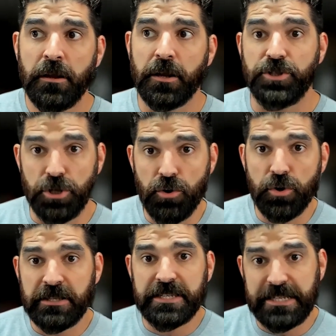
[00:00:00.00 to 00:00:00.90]
because you
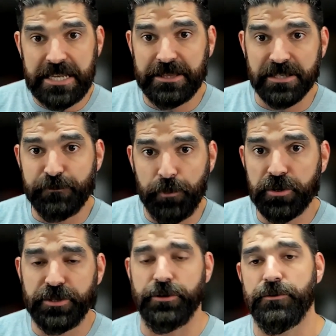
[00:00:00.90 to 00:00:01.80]
can get this
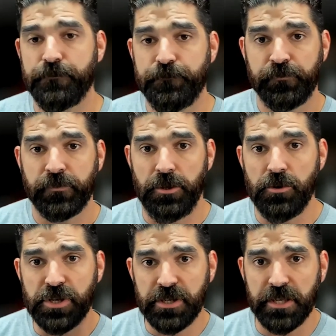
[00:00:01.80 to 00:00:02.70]
book too.
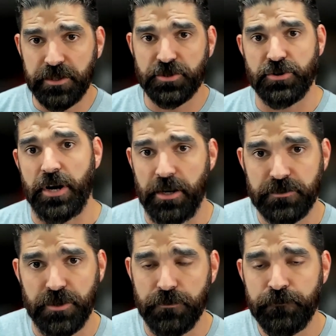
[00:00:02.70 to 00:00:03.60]
You can get this training
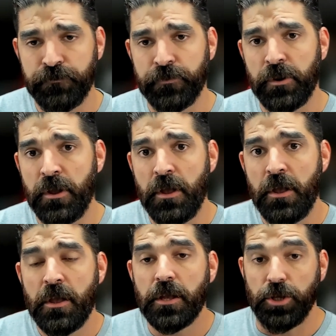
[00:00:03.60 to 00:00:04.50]
too.
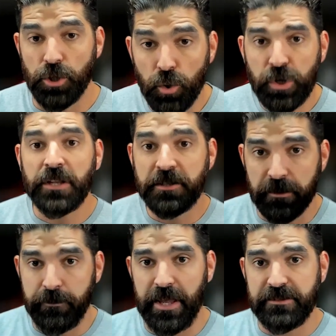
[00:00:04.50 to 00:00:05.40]
You can
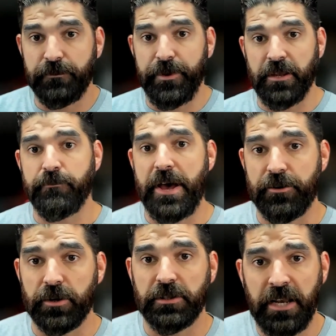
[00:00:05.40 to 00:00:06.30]
commit to being
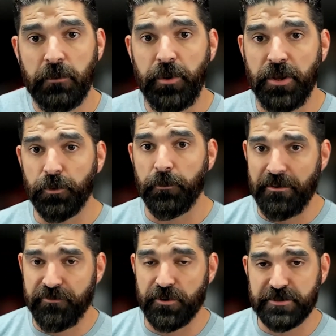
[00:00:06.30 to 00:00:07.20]
better at leading people
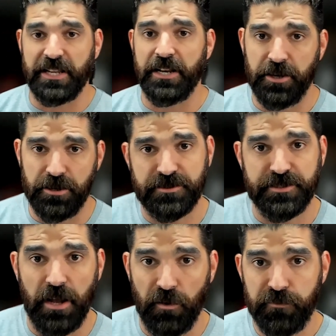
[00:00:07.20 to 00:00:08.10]
by first leading
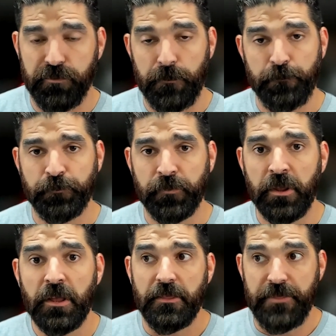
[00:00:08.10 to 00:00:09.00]
yourself.
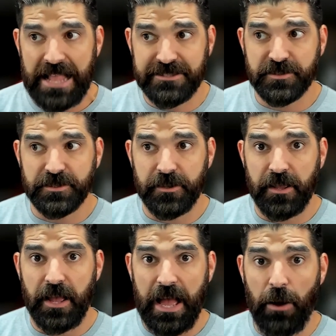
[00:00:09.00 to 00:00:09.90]
That's
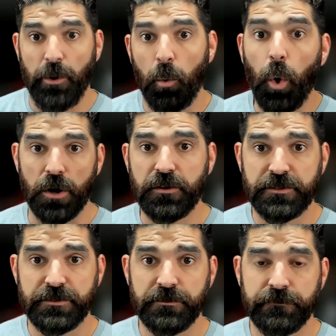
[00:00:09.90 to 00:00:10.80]
how it
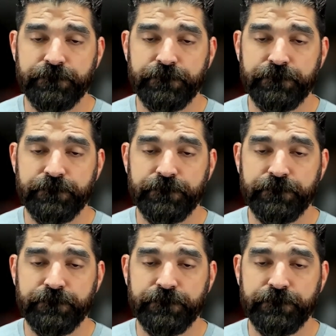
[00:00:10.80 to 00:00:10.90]
works.